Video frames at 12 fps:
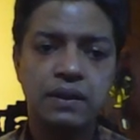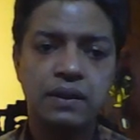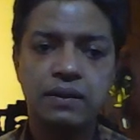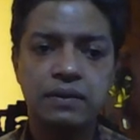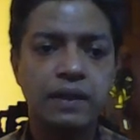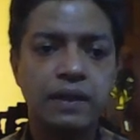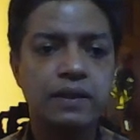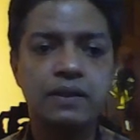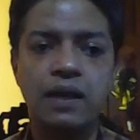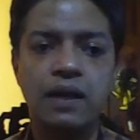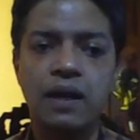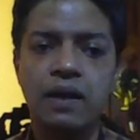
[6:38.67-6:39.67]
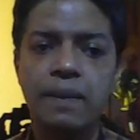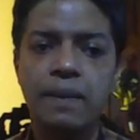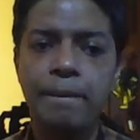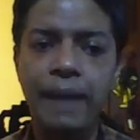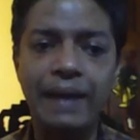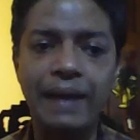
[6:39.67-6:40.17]
there is a
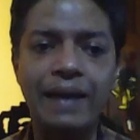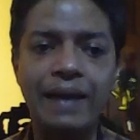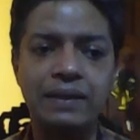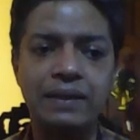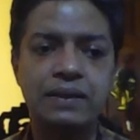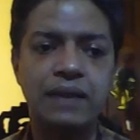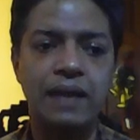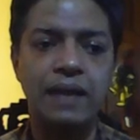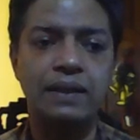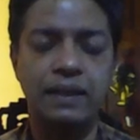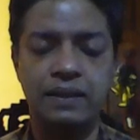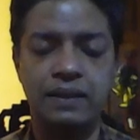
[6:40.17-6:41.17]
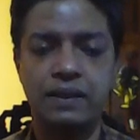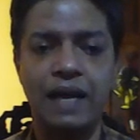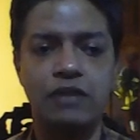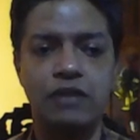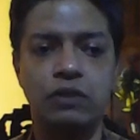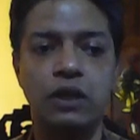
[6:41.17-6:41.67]
paradise that is
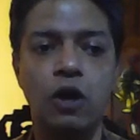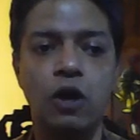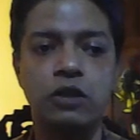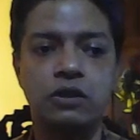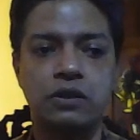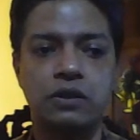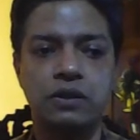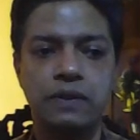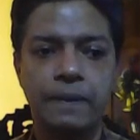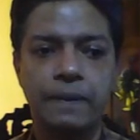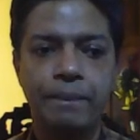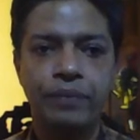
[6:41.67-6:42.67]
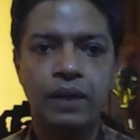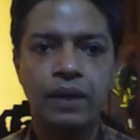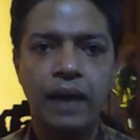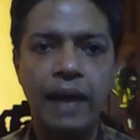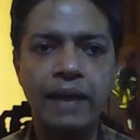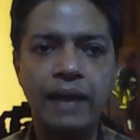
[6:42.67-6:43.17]
gradually lost.
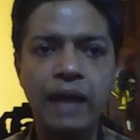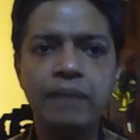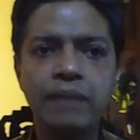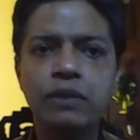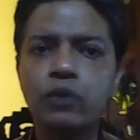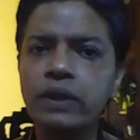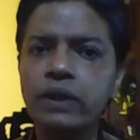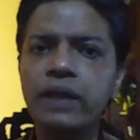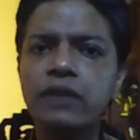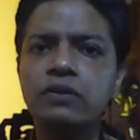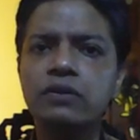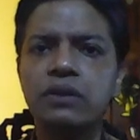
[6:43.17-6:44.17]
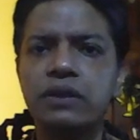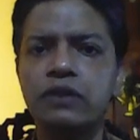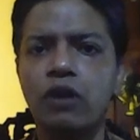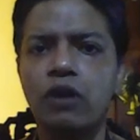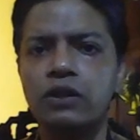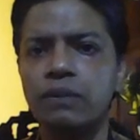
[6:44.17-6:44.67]
And line number 29 to 30
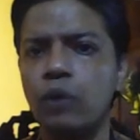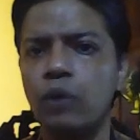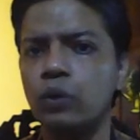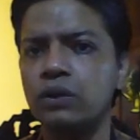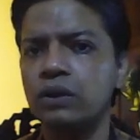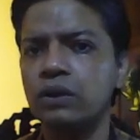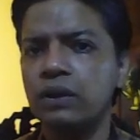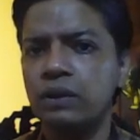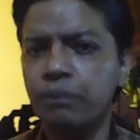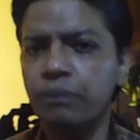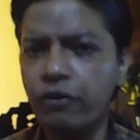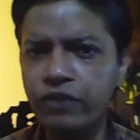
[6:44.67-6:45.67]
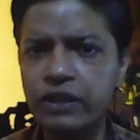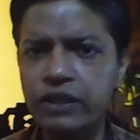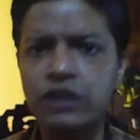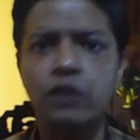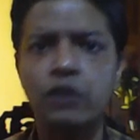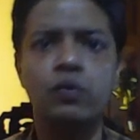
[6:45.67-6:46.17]
talks about the
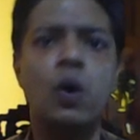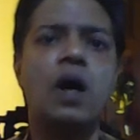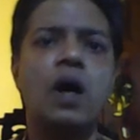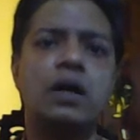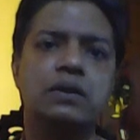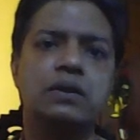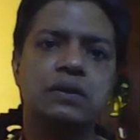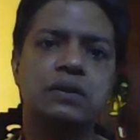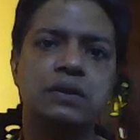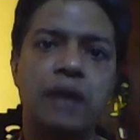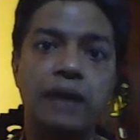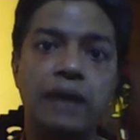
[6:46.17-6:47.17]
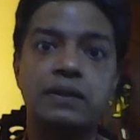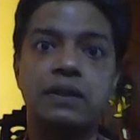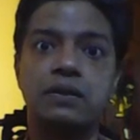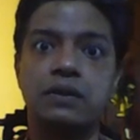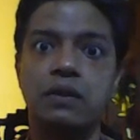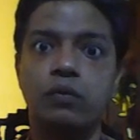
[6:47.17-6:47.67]
prophecies of war,
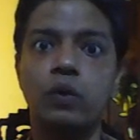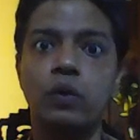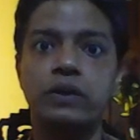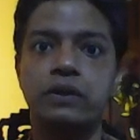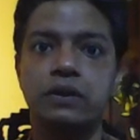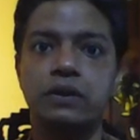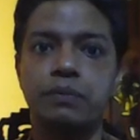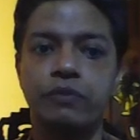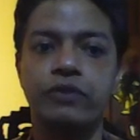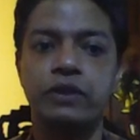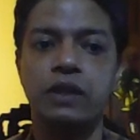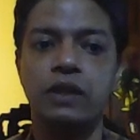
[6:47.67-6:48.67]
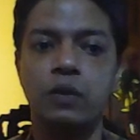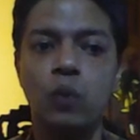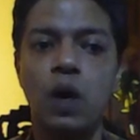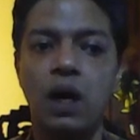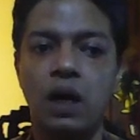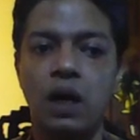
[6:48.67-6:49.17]
ancestral voices prophesying war.